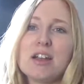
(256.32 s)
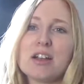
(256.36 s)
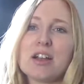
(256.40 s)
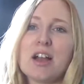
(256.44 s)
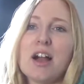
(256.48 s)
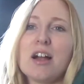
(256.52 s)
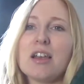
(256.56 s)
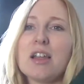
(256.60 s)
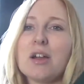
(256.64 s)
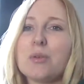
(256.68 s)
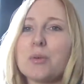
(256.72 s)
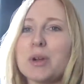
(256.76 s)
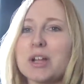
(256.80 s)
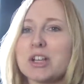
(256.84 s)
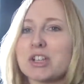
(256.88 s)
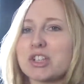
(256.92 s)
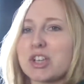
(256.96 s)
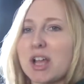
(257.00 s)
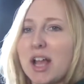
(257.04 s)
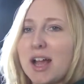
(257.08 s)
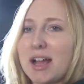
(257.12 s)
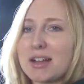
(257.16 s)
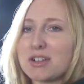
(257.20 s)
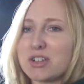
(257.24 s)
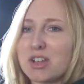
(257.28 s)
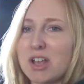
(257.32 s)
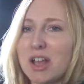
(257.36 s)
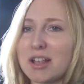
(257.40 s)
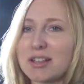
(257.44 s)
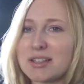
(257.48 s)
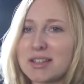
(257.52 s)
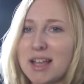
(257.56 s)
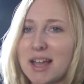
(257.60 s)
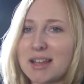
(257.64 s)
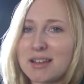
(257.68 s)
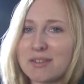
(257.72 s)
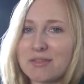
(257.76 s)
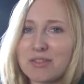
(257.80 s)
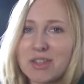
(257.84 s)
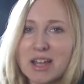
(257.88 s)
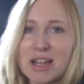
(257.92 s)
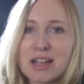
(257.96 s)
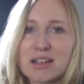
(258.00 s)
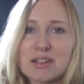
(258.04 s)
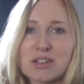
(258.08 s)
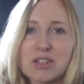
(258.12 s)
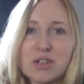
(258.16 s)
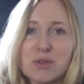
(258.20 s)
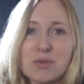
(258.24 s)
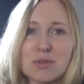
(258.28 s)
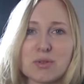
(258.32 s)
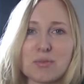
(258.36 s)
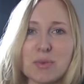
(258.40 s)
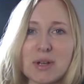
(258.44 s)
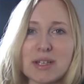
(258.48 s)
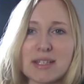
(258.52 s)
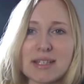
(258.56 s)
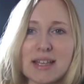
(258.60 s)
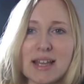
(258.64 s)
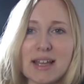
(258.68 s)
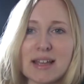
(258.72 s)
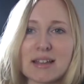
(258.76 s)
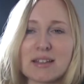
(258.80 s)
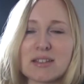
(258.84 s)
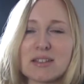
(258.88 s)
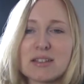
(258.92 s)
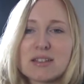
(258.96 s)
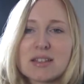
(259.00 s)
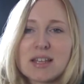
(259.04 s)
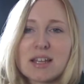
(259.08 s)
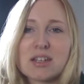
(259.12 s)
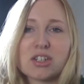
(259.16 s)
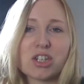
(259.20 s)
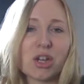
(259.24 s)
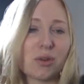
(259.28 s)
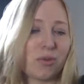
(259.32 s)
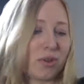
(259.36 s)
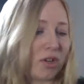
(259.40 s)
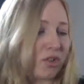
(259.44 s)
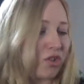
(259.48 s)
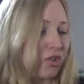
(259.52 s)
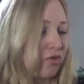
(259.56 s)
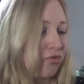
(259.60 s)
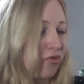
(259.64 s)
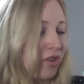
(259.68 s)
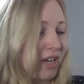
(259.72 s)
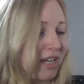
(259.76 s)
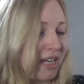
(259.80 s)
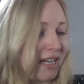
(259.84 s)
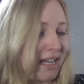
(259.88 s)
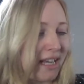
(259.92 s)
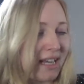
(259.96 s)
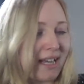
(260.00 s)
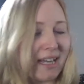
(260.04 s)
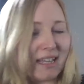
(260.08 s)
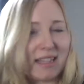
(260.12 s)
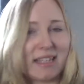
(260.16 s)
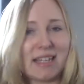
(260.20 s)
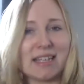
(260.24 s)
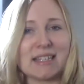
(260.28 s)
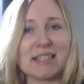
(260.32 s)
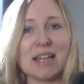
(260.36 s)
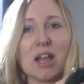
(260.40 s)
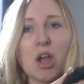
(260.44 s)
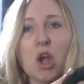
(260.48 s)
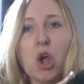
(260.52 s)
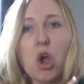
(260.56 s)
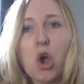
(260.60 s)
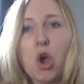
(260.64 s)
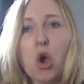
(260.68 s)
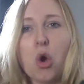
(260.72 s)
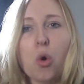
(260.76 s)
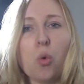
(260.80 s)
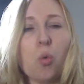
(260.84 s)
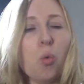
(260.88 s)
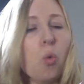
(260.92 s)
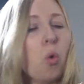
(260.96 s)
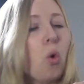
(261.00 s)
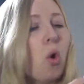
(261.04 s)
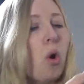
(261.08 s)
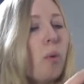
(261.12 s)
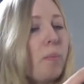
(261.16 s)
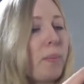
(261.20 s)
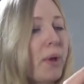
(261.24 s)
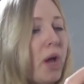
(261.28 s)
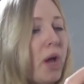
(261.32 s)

colour, which I just kind of think suits my skin tone. I just really like these warm